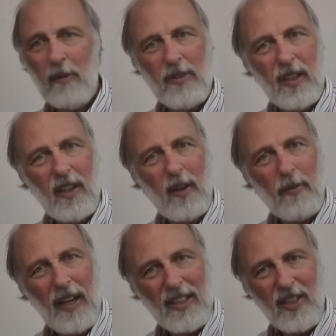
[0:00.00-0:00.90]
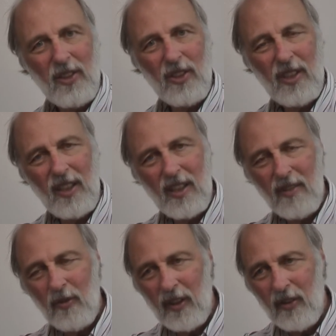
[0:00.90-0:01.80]
I'm sitting in the passenger seat
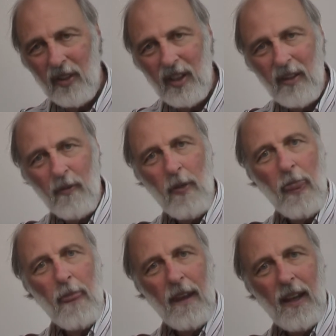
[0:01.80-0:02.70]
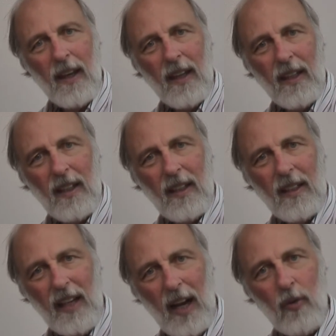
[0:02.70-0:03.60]
wondering,
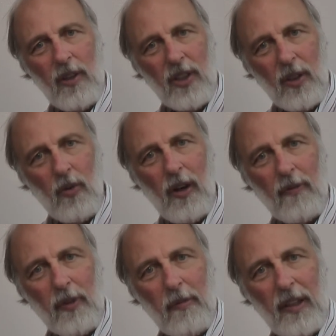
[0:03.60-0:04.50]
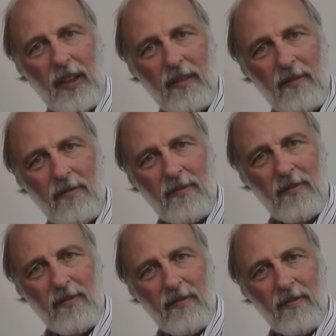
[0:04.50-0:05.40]
now what does she want from me?
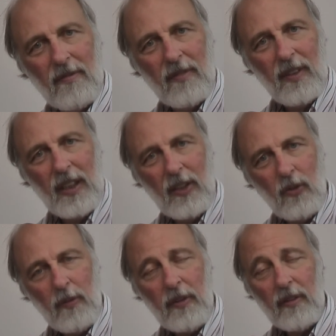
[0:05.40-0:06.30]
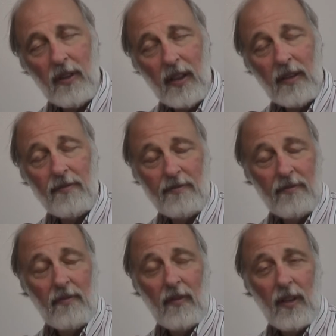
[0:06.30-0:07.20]
And the women are like,
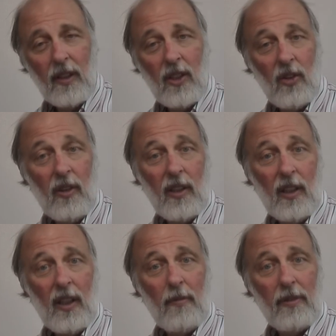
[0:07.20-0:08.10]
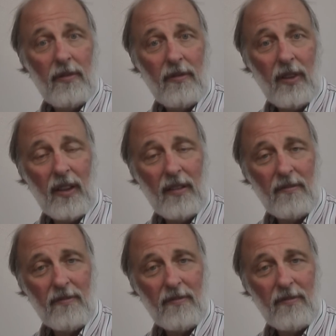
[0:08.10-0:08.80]
join the club, right?